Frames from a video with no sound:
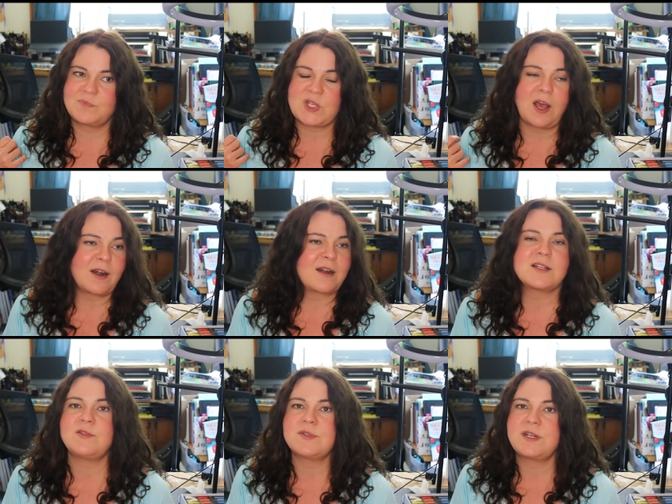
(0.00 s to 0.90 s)
saw an
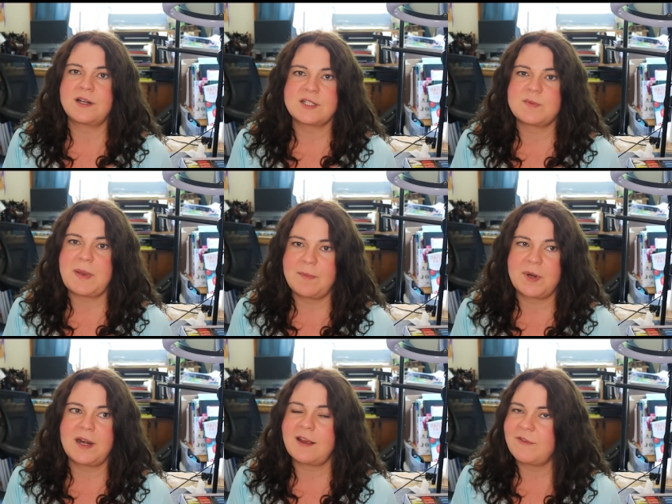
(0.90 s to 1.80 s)
artist using Arches
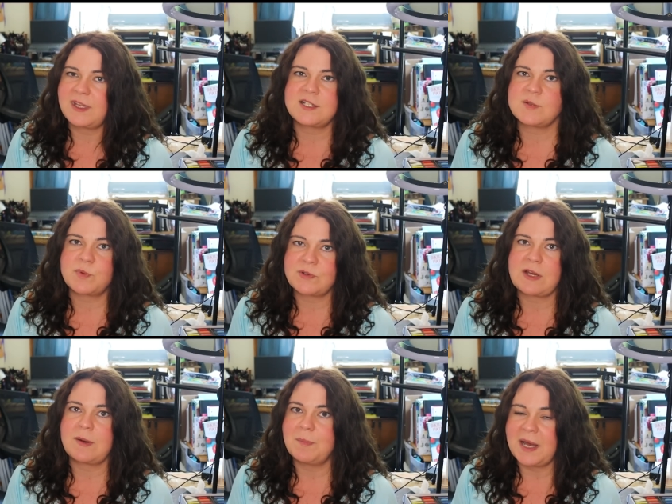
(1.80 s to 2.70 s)
paper, and I finally just broke
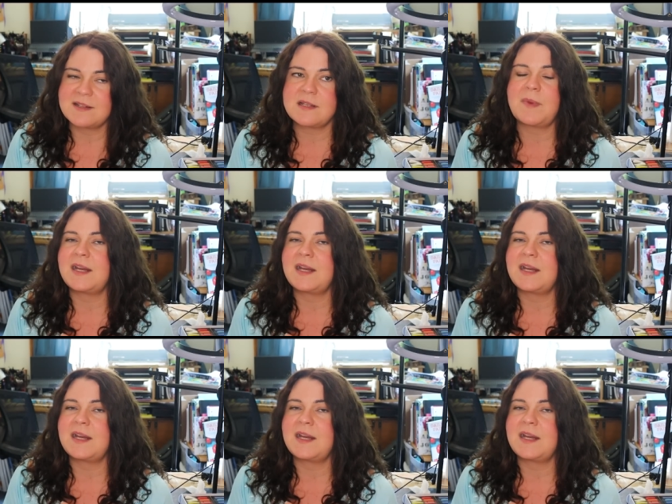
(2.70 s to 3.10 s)
down and bought some.